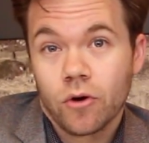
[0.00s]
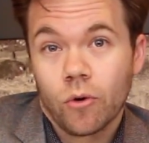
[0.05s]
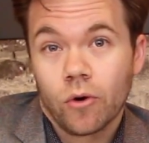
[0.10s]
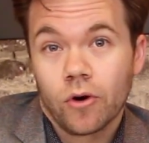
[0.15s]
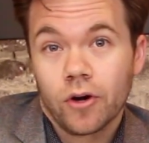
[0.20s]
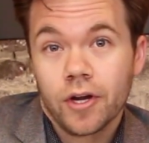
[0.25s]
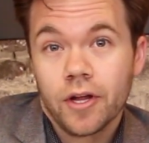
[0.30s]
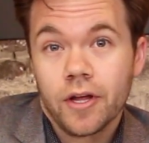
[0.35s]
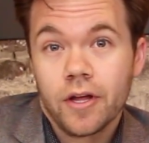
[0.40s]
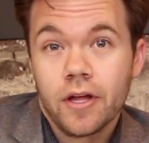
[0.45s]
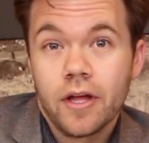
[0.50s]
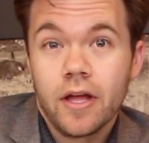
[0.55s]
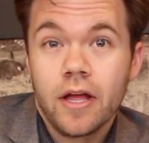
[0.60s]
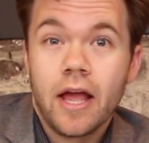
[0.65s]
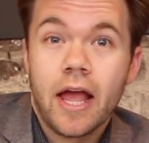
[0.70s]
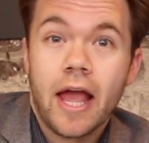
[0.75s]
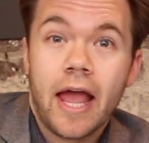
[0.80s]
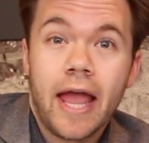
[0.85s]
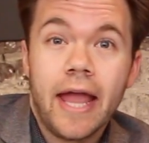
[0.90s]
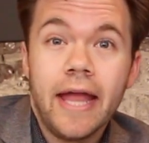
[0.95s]
corn,
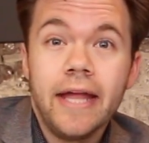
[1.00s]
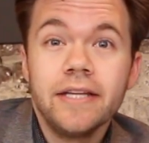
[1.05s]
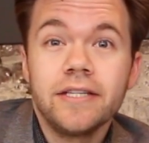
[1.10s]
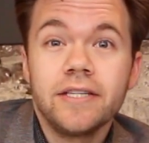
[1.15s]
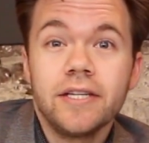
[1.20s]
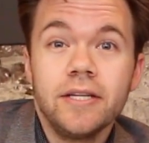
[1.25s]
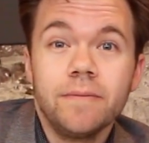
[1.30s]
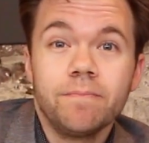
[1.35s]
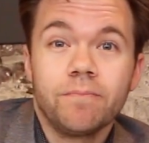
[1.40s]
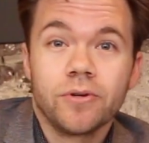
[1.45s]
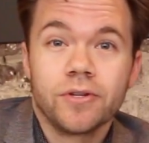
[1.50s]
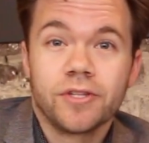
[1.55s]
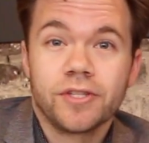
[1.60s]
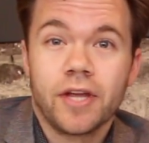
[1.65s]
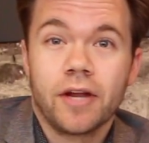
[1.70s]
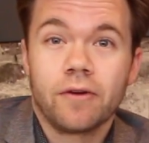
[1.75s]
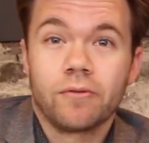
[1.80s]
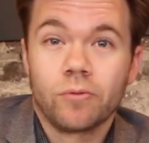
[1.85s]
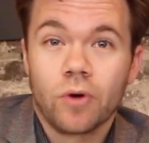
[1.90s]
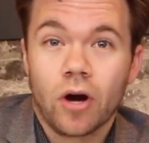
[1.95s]

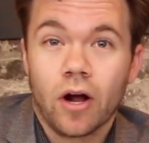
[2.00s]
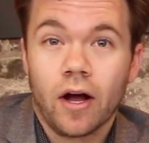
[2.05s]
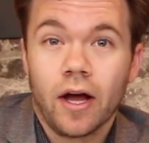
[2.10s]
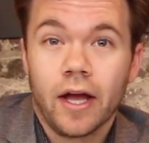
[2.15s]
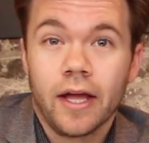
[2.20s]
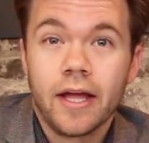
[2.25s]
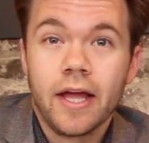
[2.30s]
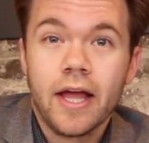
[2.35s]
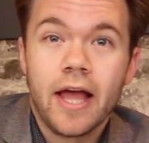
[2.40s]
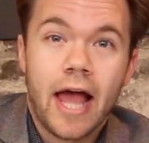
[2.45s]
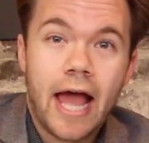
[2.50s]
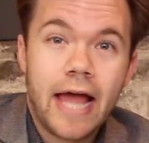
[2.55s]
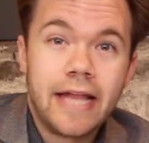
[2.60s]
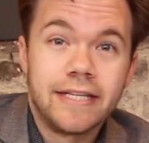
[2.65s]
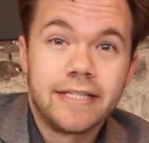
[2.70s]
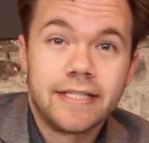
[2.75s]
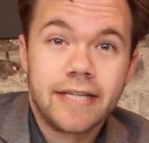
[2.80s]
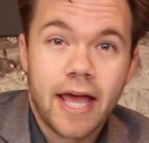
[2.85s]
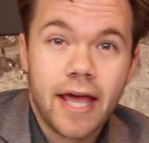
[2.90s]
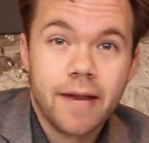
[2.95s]
18% rye,
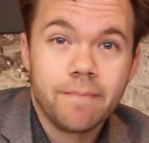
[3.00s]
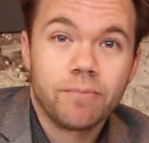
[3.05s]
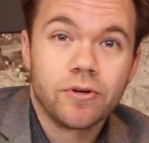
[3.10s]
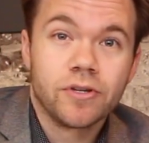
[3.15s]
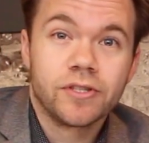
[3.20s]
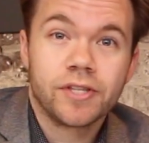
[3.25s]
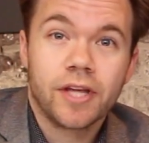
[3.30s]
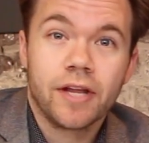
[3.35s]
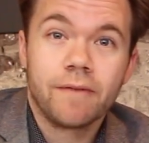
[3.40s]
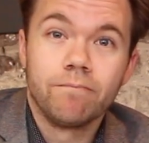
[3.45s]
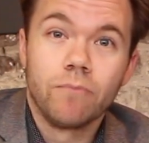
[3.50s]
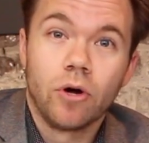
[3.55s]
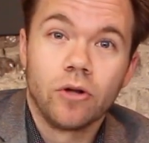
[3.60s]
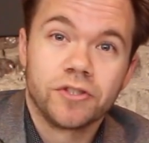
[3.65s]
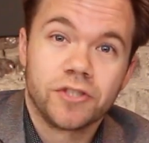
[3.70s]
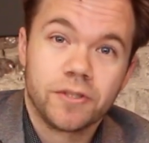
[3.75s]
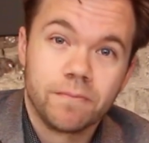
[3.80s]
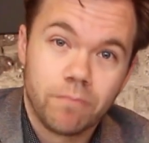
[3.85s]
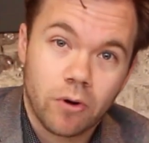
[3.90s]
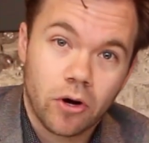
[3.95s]
and 10%
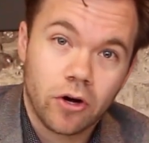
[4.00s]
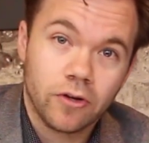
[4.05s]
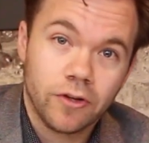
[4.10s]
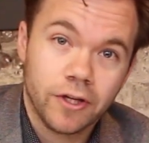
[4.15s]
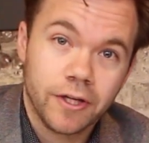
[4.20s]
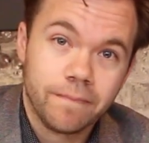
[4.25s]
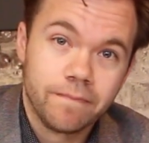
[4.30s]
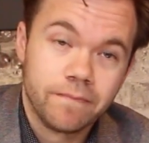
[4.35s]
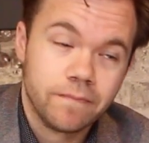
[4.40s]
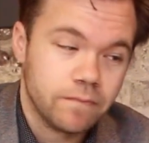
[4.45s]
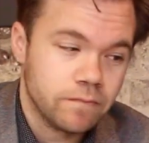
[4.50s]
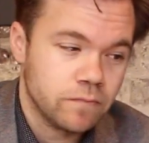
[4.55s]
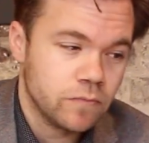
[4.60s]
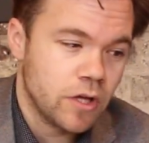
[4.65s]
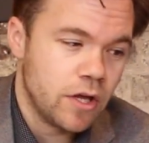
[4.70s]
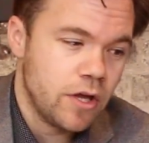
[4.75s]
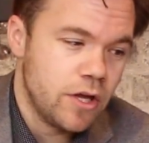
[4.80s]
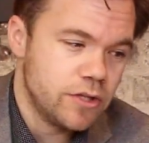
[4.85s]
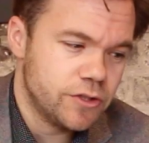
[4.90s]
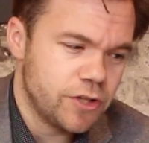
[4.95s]
malted barley.
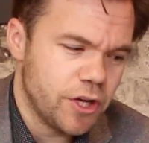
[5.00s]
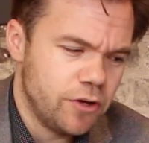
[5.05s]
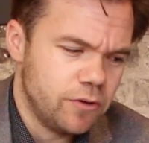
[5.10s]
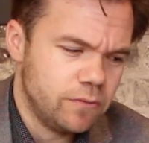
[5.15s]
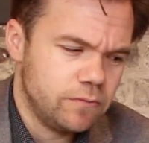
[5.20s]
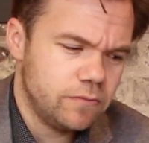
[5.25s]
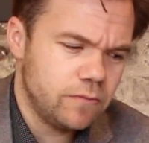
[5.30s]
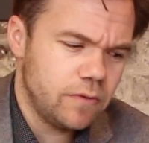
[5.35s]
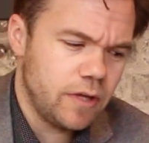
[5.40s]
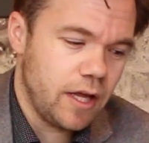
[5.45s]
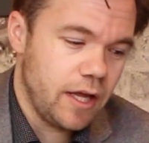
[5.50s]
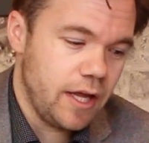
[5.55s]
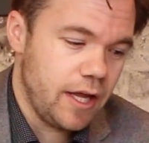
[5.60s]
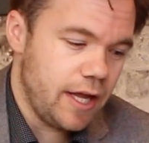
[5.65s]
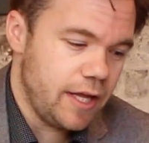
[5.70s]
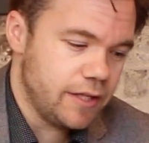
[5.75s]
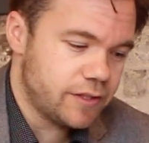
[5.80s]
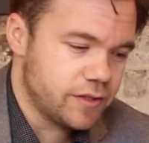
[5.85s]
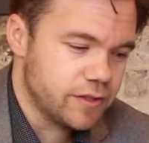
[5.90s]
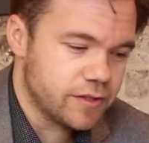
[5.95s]
So
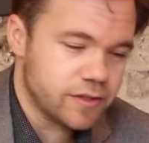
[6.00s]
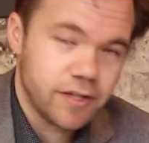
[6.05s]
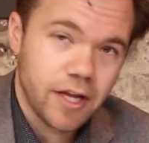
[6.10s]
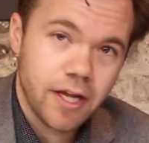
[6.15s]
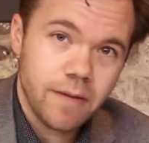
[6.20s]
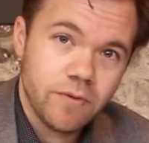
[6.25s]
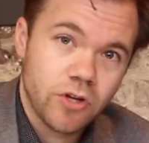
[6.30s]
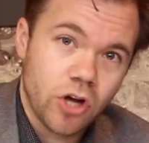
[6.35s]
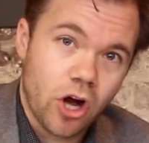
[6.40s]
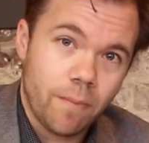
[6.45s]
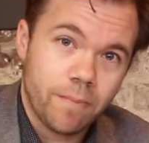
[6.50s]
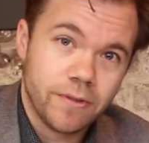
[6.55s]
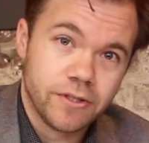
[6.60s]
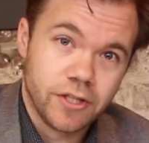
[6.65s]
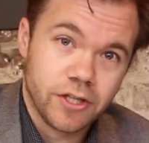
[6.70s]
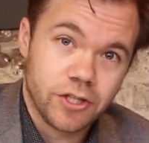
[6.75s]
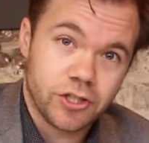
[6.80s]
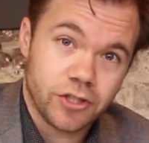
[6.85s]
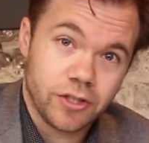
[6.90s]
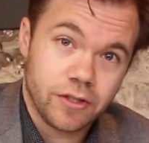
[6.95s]
It's the same
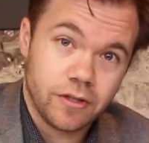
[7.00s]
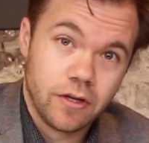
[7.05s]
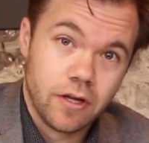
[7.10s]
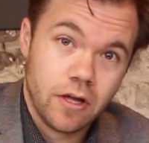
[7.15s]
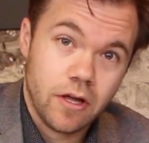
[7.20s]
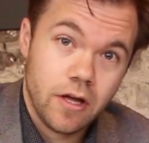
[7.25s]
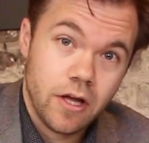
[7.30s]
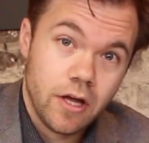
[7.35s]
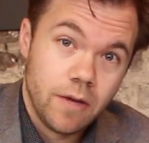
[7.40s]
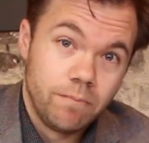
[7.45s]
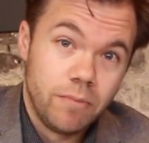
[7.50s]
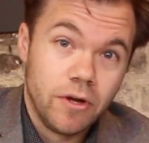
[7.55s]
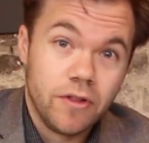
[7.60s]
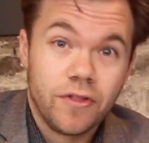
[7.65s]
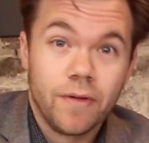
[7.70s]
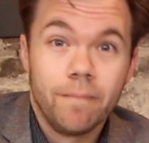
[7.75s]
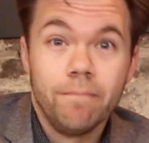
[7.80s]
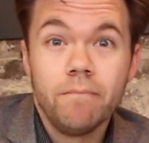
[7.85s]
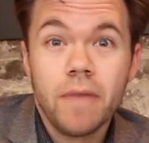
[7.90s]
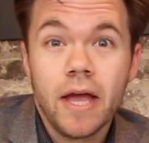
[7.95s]
composition,
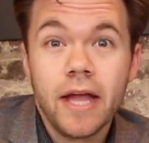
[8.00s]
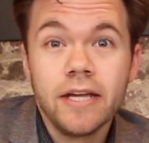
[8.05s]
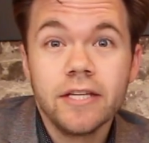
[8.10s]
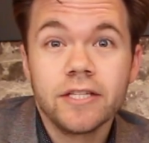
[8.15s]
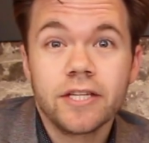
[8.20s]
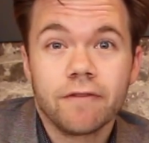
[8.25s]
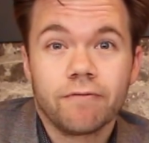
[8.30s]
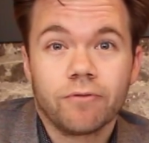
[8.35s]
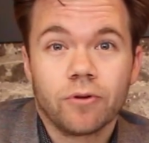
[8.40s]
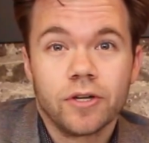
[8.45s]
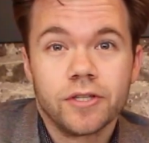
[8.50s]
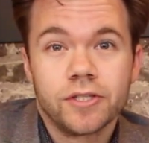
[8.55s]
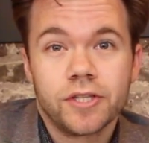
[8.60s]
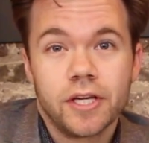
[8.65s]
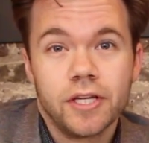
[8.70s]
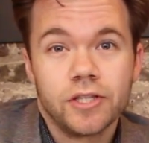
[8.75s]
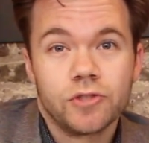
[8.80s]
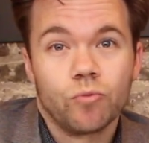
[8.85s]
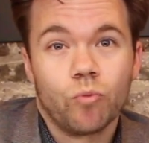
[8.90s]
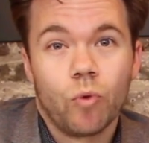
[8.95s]
but the main difference
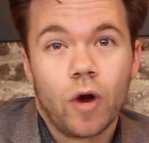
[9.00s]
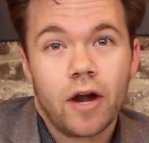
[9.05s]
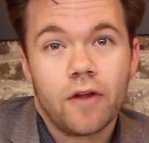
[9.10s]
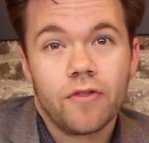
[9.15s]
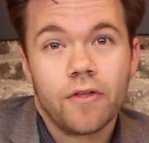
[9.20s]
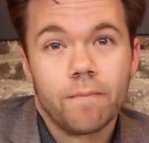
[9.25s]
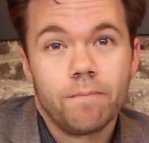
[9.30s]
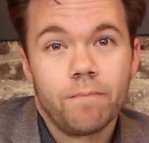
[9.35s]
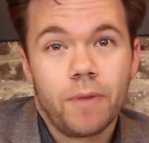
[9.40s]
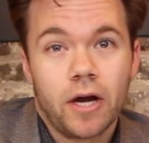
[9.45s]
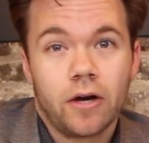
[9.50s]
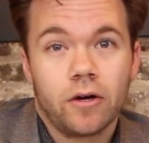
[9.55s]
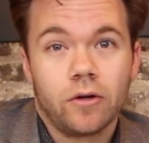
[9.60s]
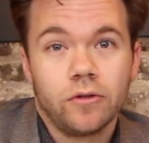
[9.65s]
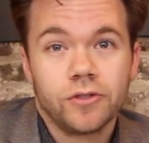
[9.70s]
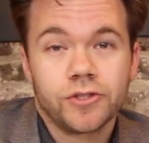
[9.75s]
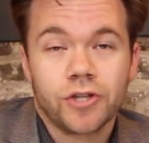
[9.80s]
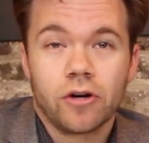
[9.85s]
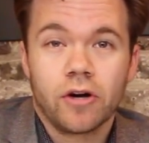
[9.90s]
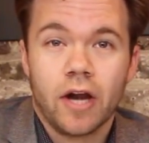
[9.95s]
is where the
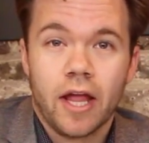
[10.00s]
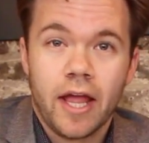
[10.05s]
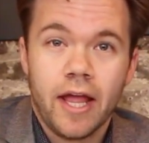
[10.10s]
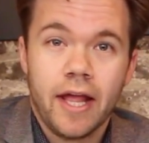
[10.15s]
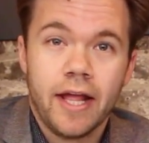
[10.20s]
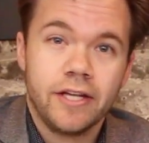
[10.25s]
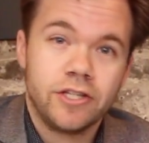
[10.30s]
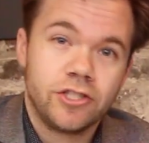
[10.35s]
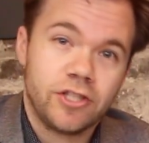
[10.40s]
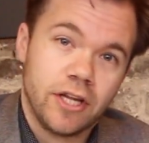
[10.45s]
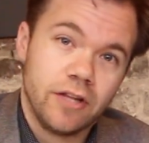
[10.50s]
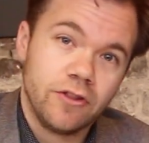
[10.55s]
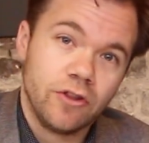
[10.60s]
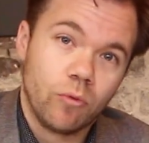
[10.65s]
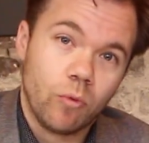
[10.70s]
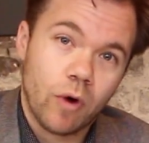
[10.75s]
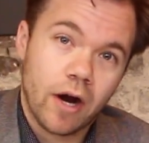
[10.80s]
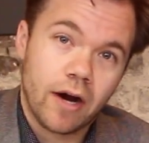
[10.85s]
barrels are aged in the